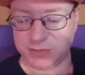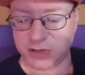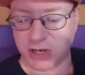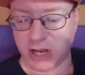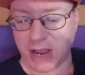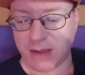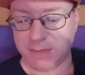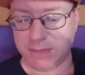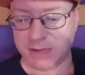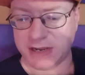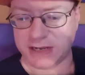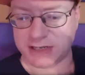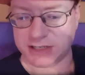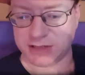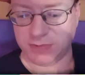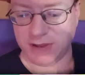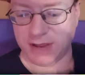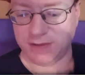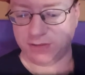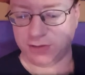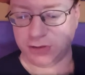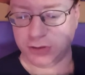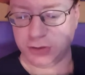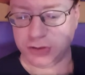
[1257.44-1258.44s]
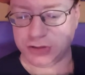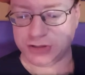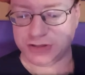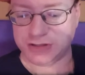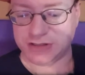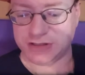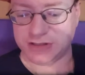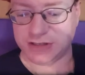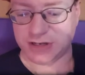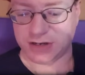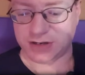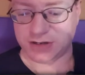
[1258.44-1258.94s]
some time and get some
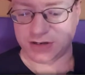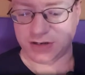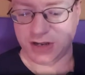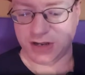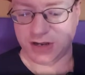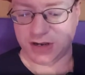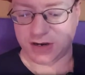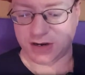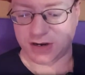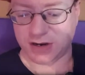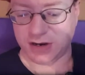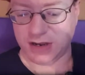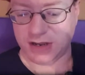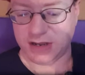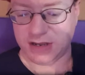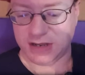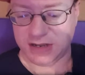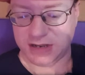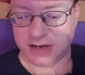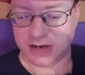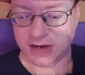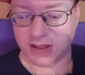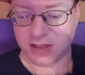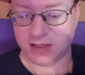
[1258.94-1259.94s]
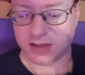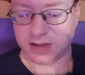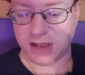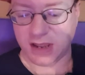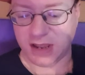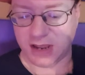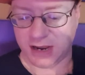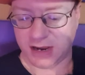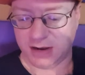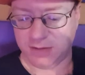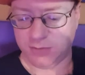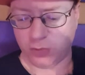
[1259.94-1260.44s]
evolutions done here in the
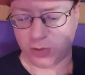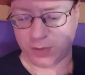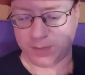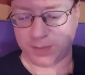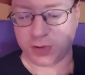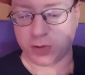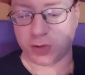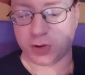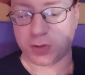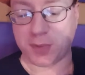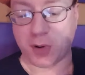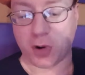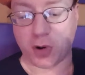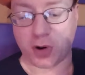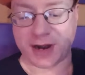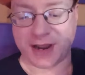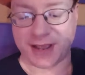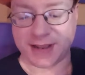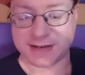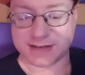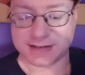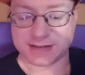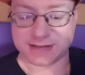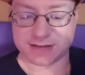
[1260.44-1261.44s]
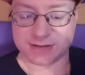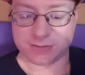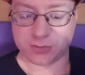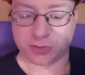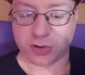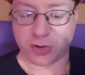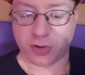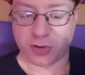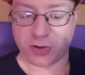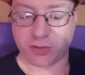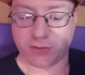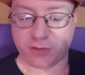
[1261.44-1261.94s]
game. One, we're going to Pokedex.
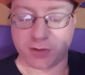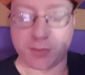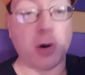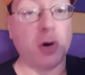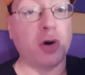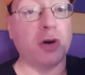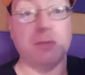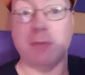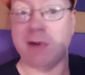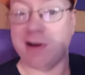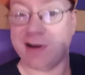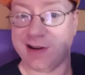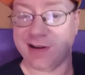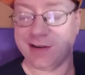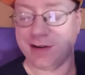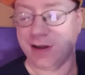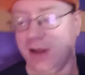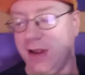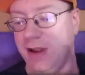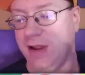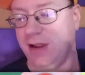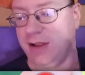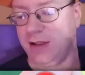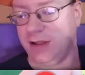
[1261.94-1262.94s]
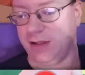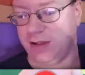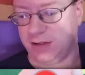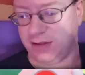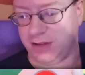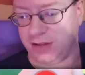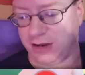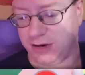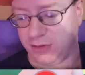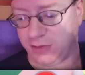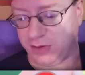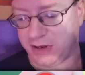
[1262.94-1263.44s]
We're going over to Pokemon.
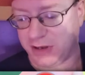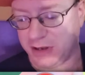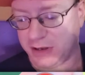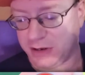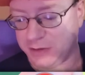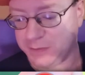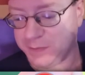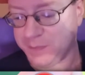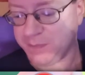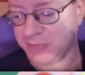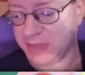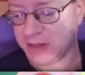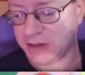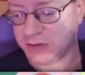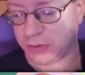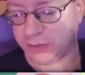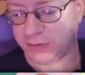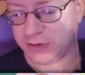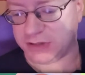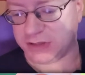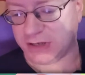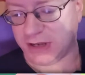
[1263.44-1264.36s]
There we go. So I've